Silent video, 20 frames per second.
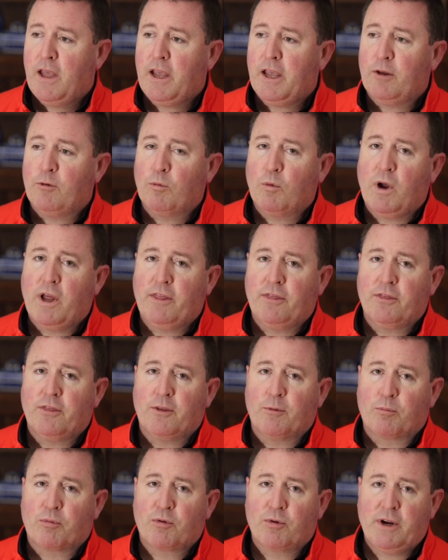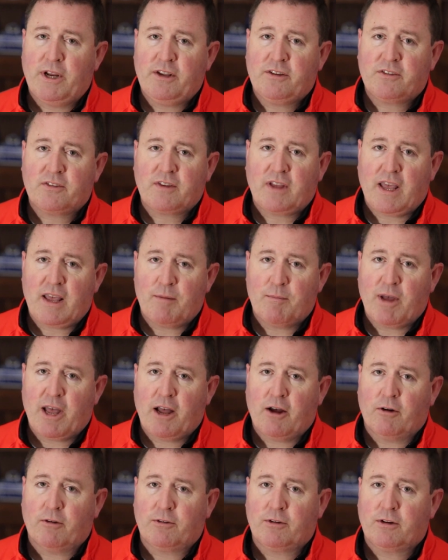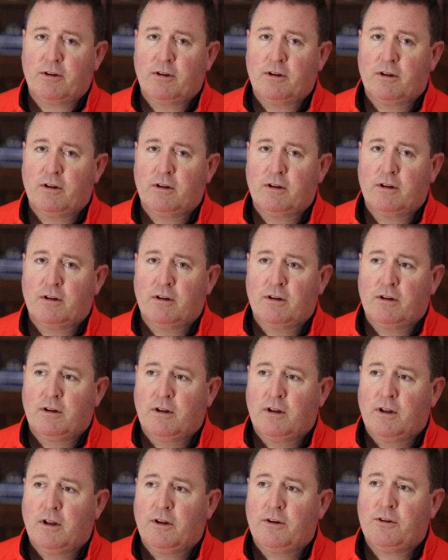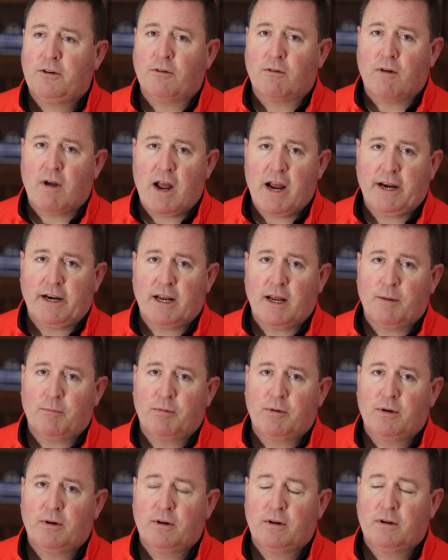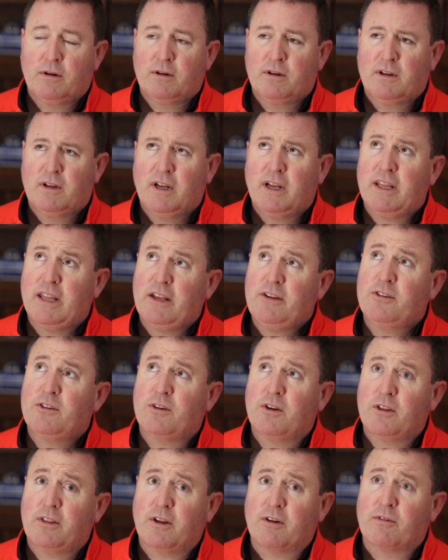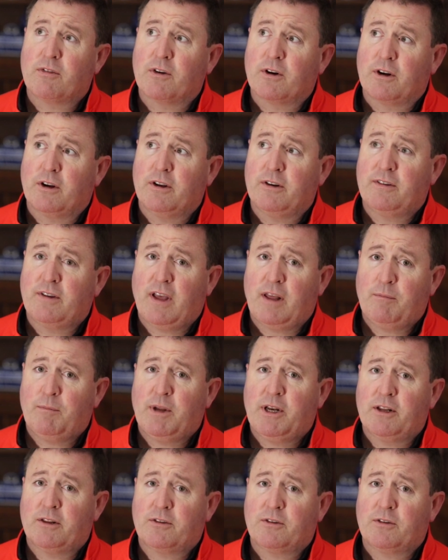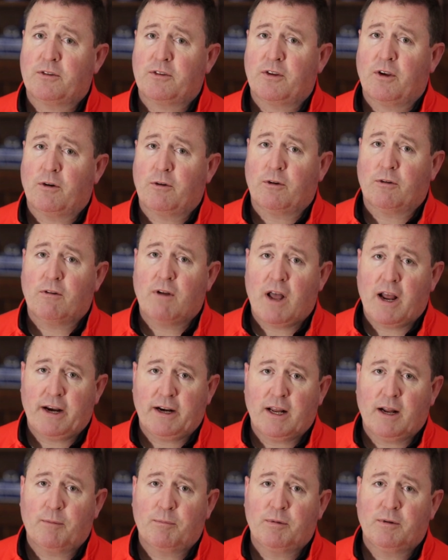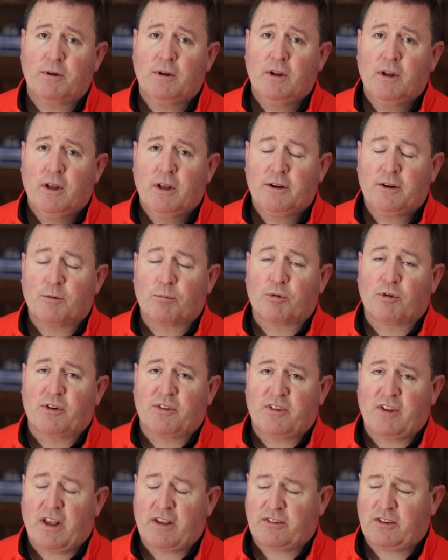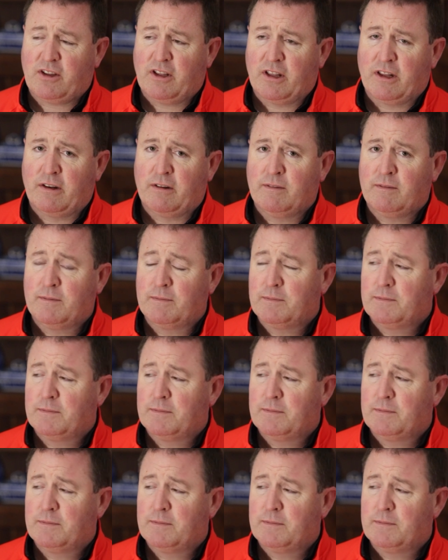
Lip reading: And when the priests came out to line up, and they stood there for a good 10 minutes or so to line up, to process in,